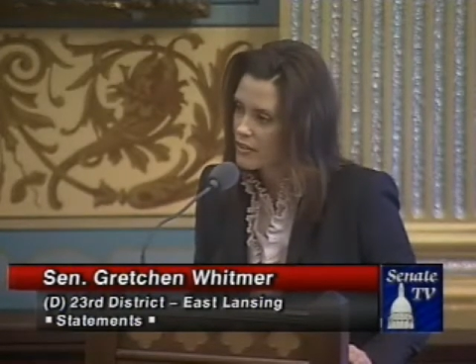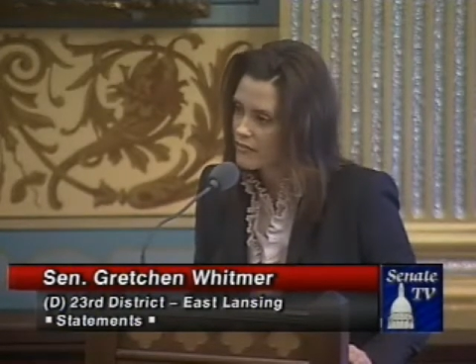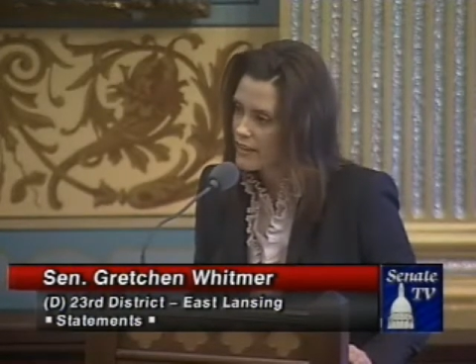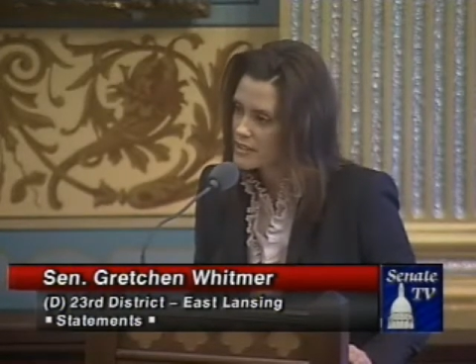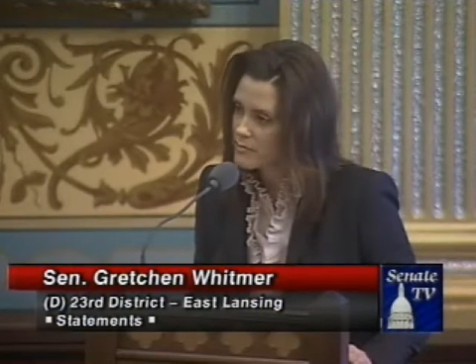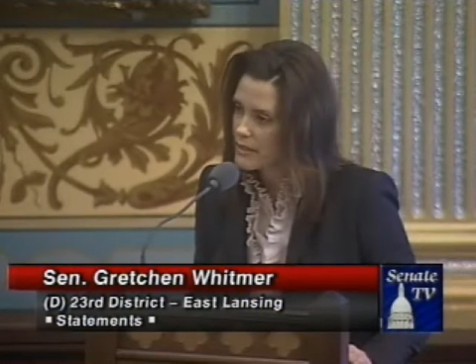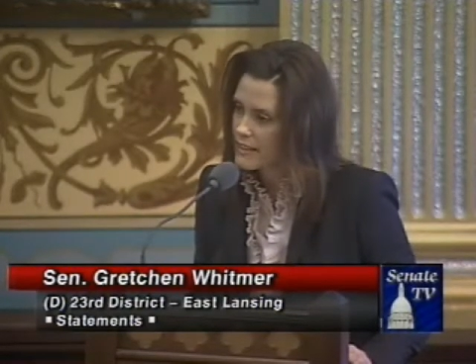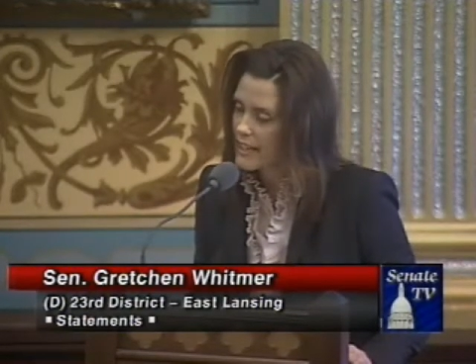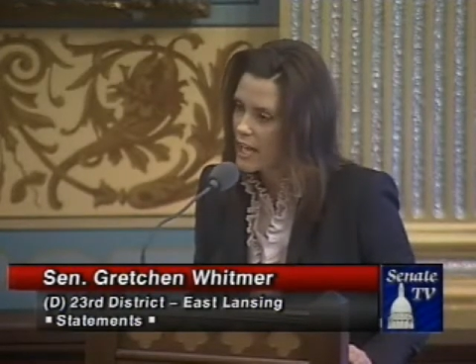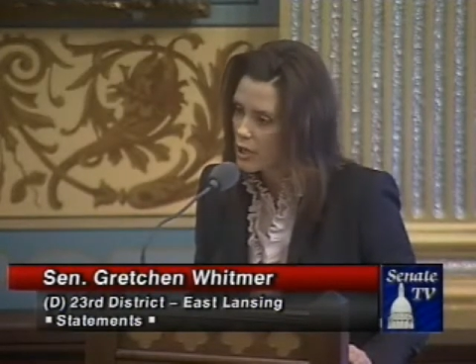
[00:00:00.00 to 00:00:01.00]
investment
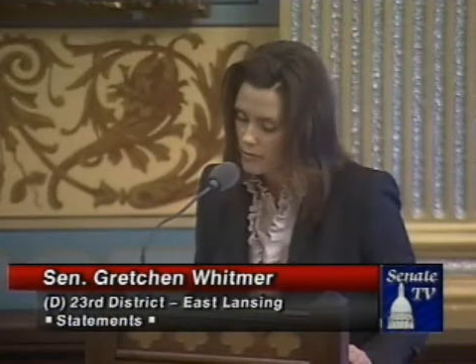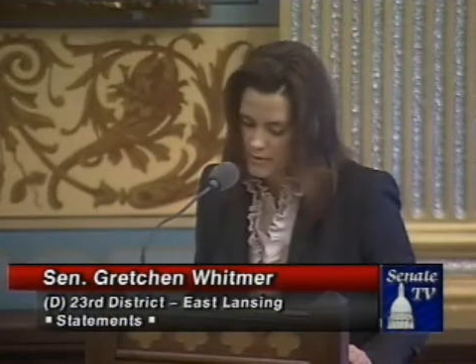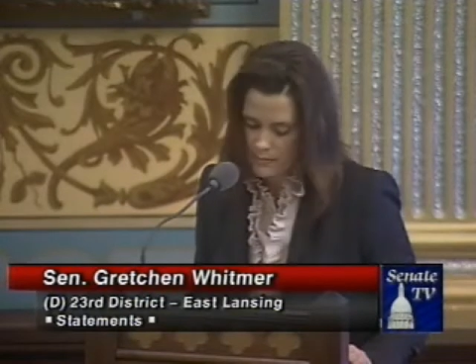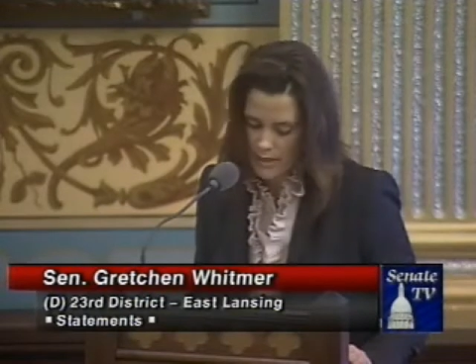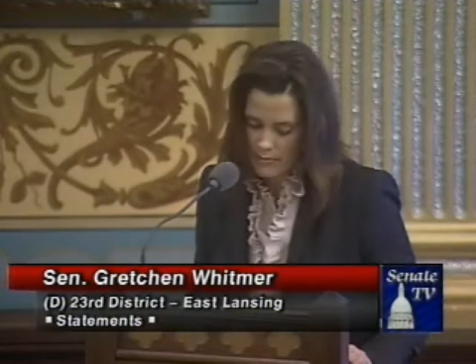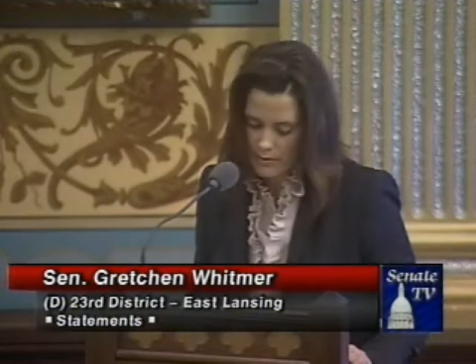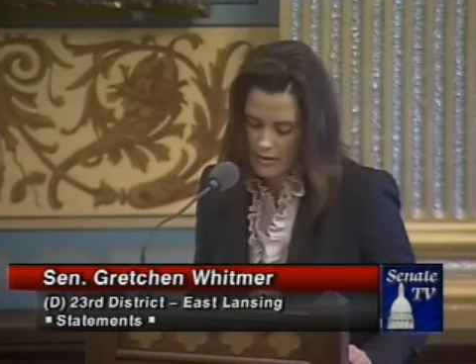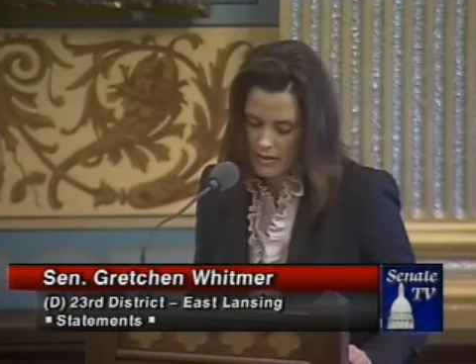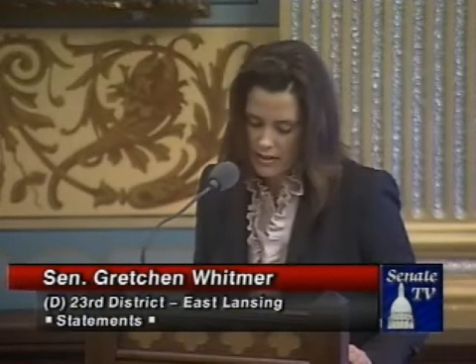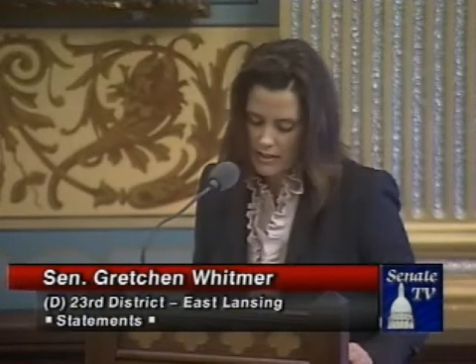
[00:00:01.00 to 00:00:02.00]
that helps people